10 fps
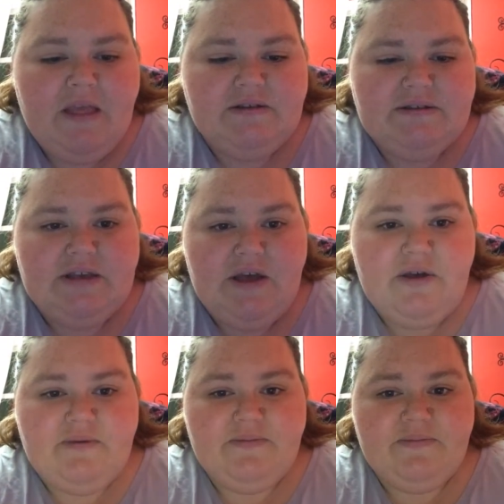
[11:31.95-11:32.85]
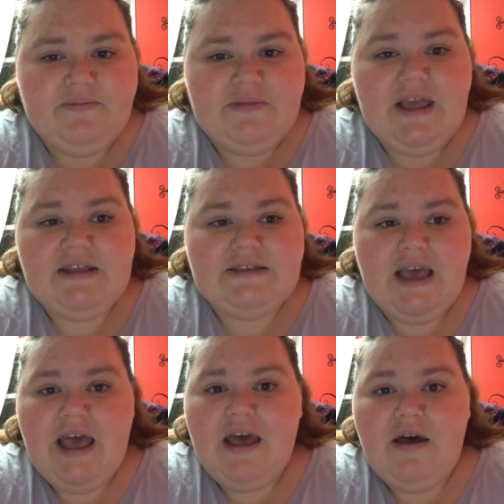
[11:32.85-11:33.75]
So that's
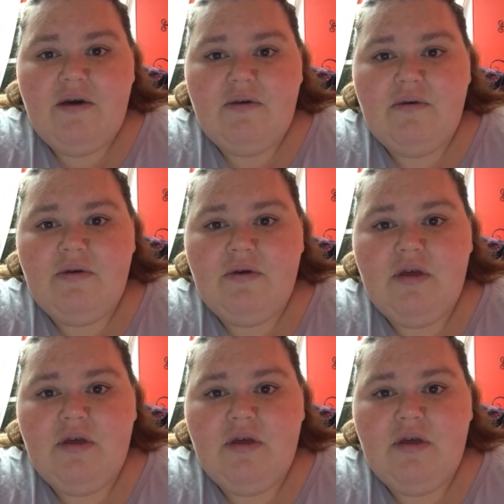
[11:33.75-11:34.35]
how.